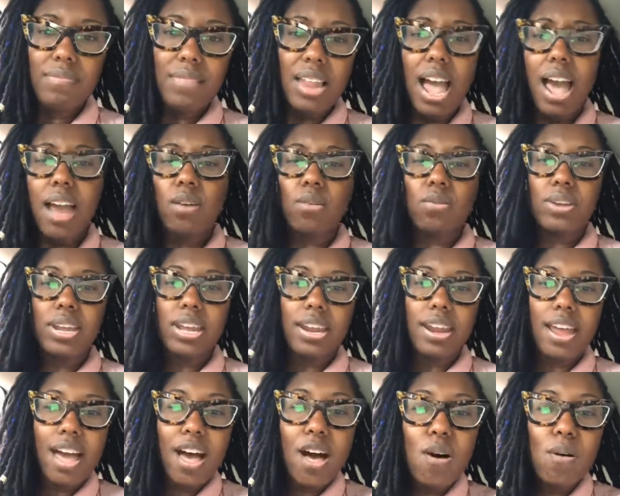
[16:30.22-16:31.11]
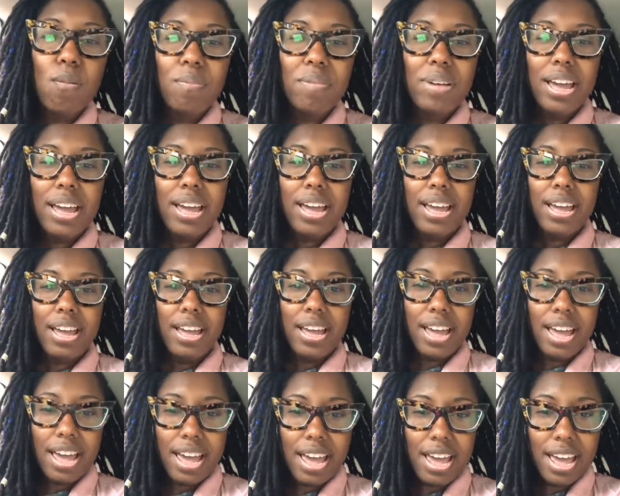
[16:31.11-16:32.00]
I don't need help.
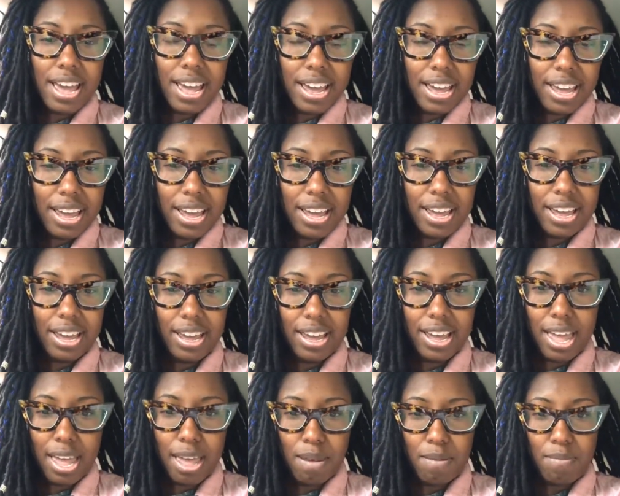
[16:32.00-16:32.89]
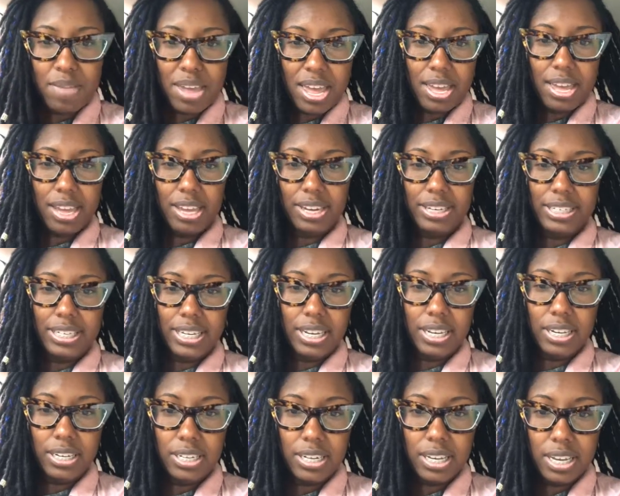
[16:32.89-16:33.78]
Hey,
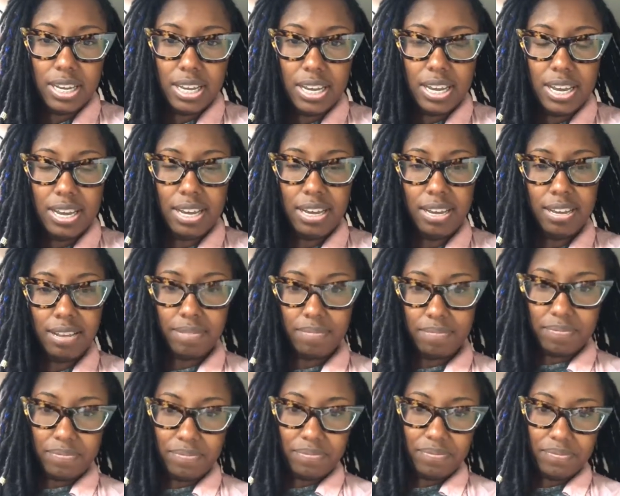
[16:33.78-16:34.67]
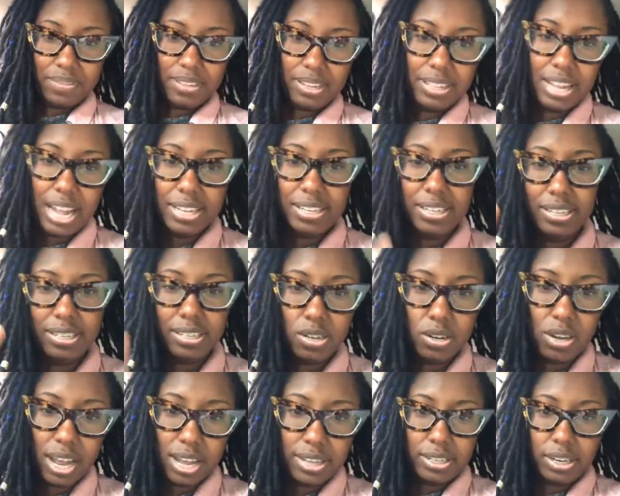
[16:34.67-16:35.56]
MNDT. Nice to see
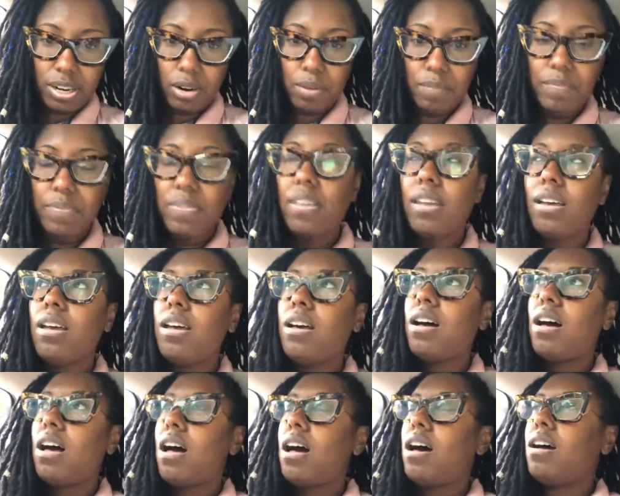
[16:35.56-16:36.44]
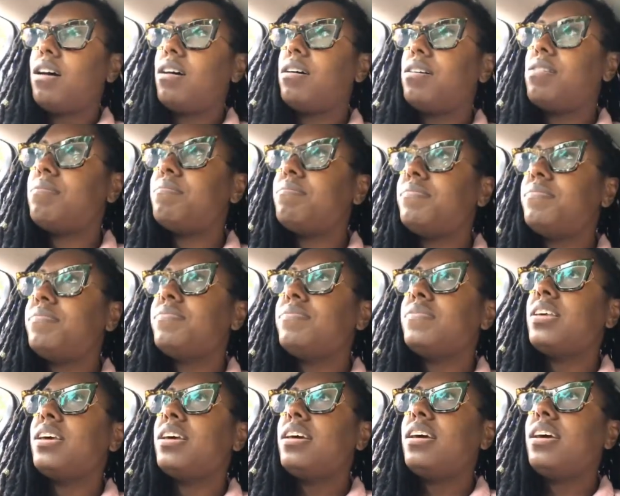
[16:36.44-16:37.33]
you guys here.
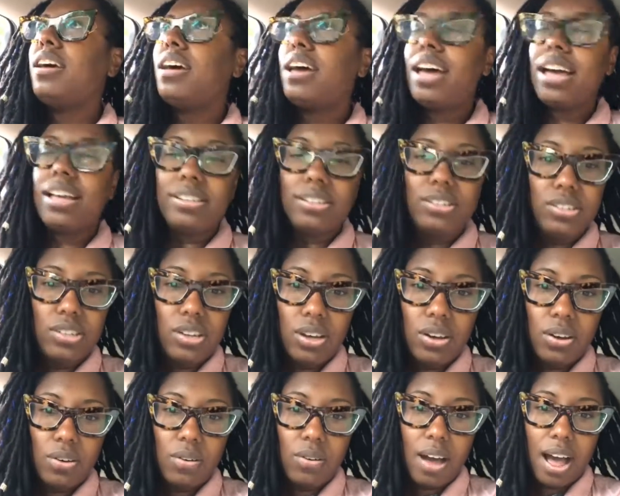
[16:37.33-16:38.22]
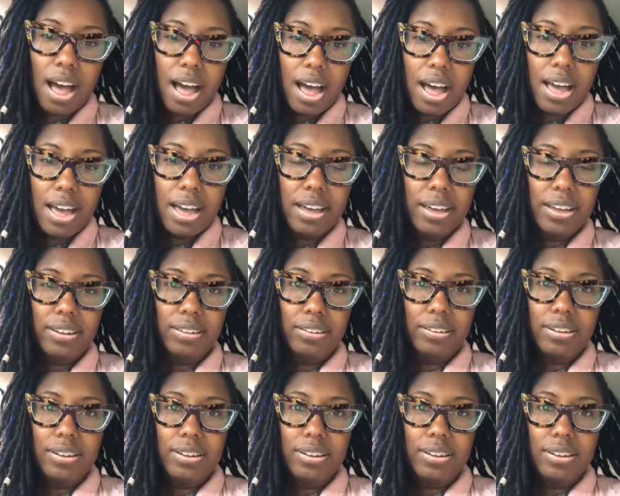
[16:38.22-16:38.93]
And so I